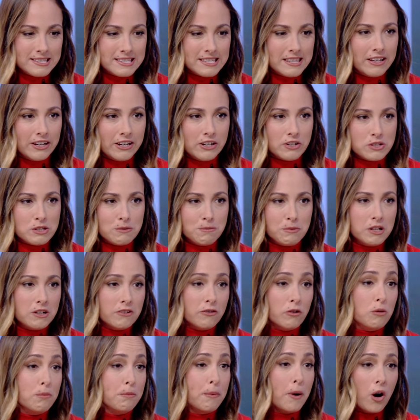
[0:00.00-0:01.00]
There's a
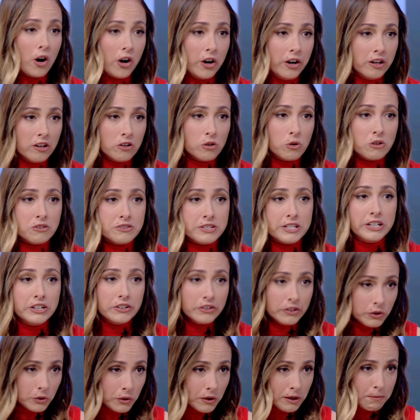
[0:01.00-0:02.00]
beautiful park called
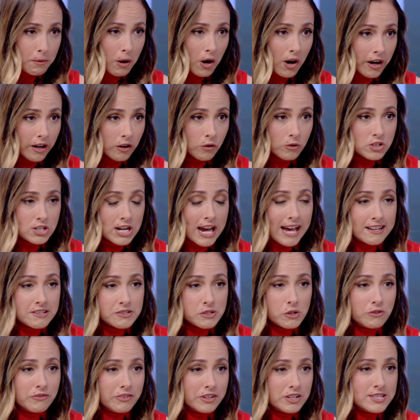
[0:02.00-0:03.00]
Iroquois Park, which has
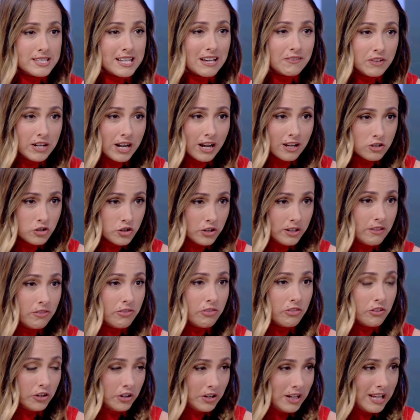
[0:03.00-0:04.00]
over seven hundred
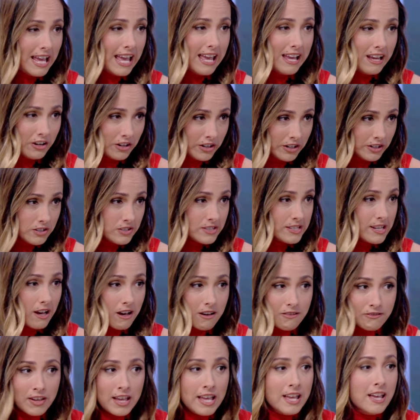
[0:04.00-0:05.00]
thirty acres
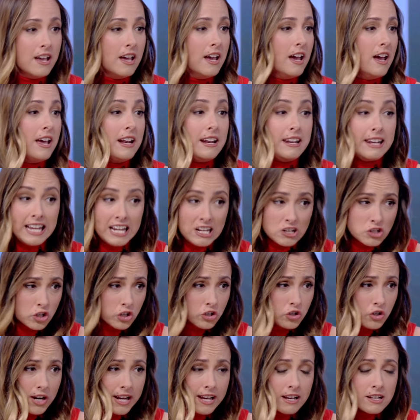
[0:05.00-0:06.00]
of wow. nature
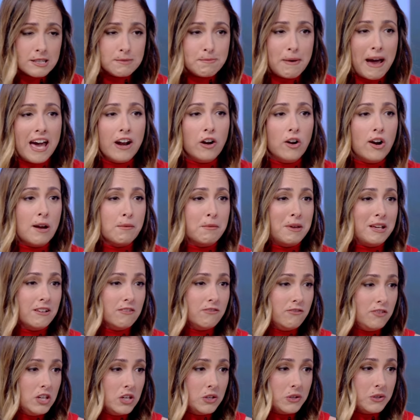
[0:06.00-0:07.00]
trails, panoramic
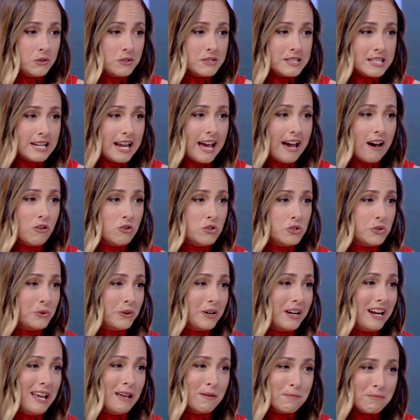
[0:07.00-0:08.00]
views, an
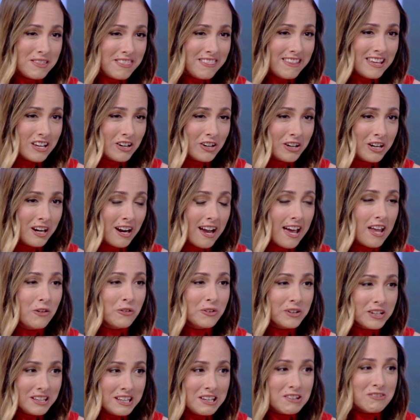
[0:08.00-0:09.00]
outdoor amphitheater, and a
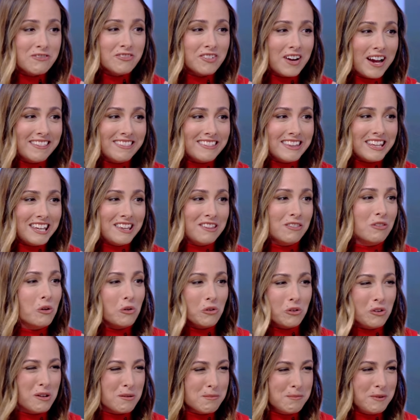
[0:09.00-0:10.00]
really friendly
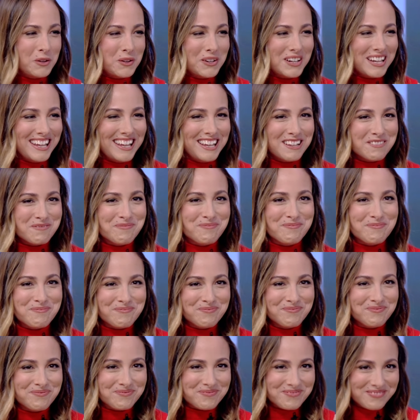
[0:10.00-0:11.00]
local community. Mm.
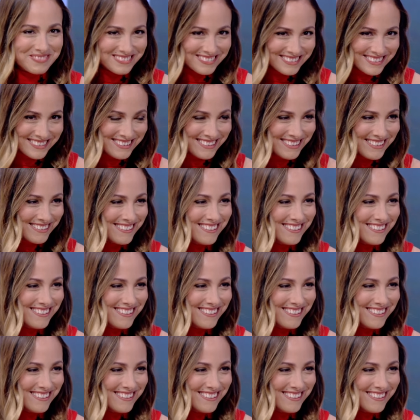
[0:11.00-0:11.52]
Indeed.